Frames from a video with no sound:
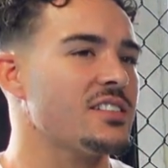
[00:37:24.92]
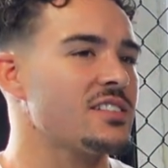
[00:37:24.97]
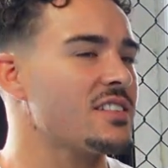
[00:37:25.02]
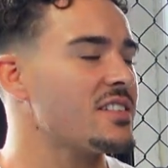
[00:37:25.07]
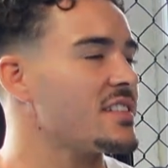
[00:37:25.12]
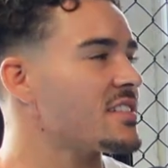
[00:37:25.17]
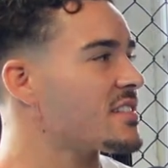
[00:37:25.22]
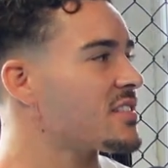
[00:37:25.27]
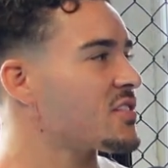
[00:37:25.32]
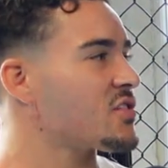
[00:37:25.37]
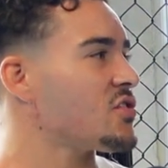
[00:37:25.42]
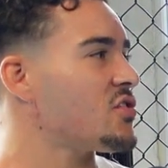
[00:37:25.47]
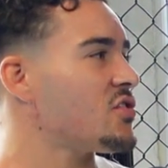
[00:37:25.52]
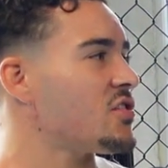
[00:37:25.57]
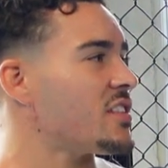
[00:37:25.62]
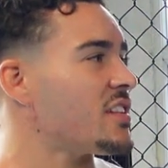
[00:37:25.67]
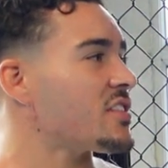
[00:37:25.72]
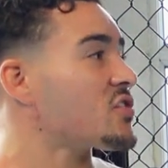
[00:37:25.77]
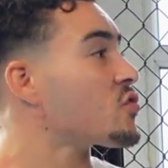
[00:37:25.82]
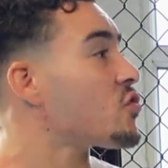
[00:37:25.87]
it's a
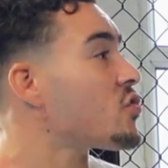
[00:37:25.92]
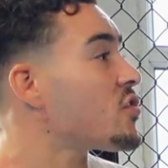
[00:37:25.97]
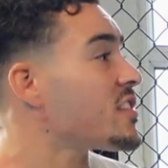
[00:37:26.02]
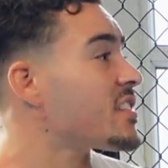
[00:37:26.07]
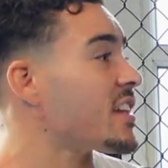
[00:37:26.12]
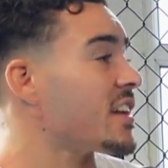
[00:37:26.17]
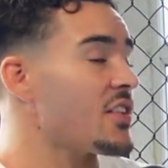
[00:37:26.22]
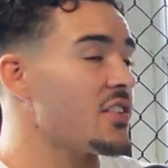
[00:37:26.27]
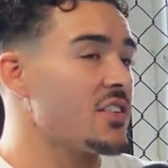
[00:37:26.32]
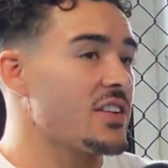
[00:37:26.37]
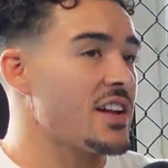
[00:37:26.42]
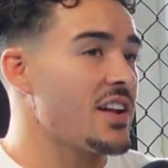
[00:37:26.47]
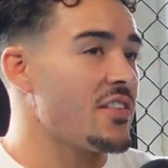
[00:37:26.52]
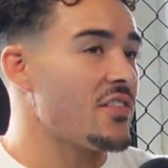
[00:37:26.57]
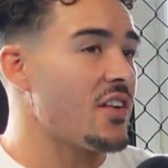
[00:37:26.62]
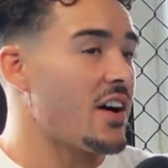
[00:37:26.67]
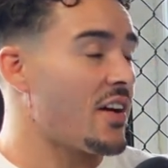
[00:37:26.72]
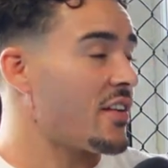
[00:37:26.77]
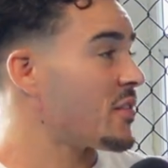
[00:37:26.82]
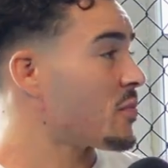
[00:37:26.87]
story. It's stories that you'd
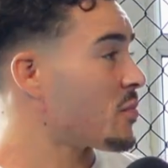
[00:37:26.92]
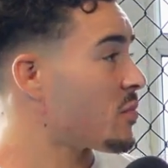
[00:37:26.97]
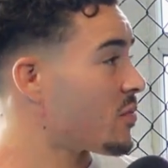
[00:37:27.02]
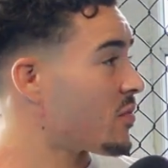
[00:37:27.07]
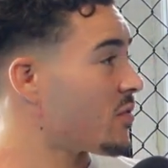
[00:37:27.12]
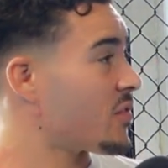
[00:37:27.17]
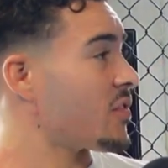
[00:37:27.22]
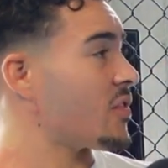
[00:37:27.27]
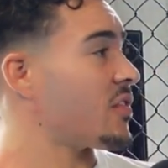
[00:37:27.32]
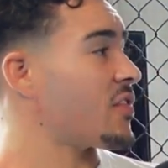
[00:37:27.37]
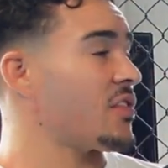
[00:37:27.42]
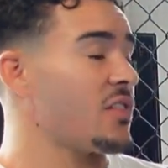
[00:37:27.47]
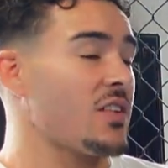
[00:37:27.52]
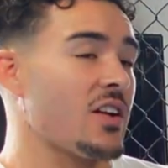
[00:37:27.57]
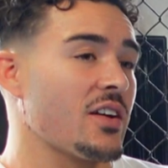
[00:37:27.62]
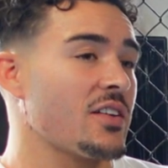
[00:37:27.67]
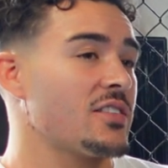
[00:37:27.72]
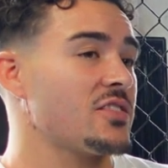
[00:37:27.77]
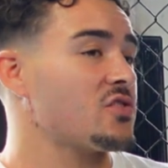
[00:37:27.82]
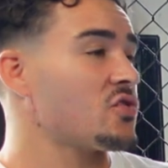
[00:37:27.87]
never
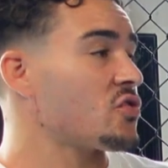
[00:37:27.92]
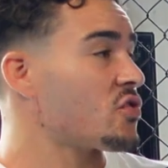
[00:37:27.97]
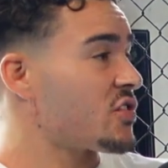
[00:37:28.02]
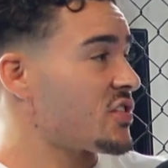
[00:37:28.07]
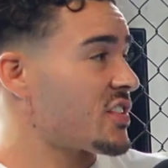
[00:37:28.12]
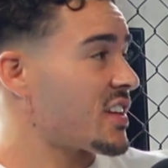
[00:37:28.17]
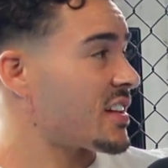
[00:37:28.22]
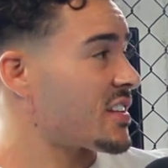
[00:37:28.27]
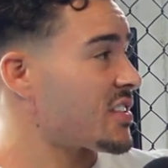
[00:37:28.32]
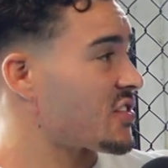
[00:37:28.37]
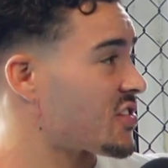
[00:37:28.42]
like stories you get to